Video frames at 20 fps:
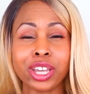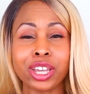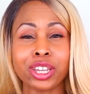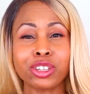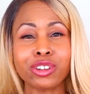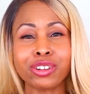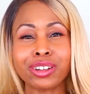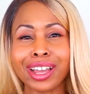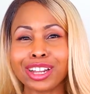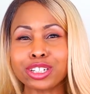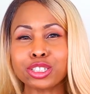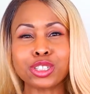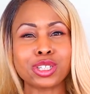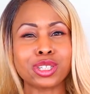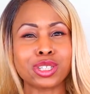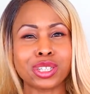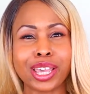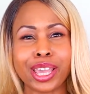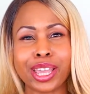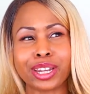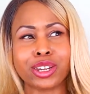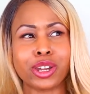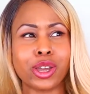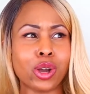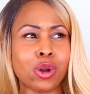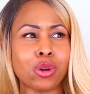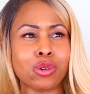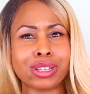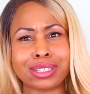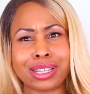you're not just saying
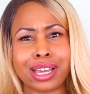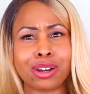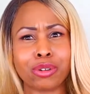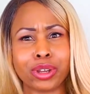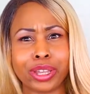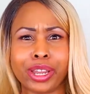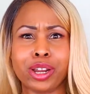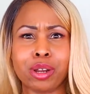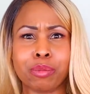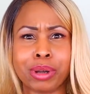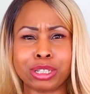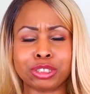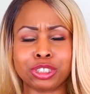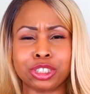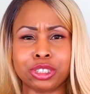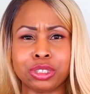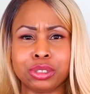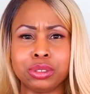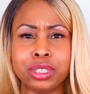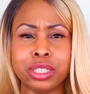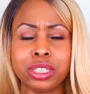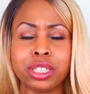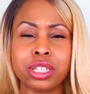no because I don't care about you.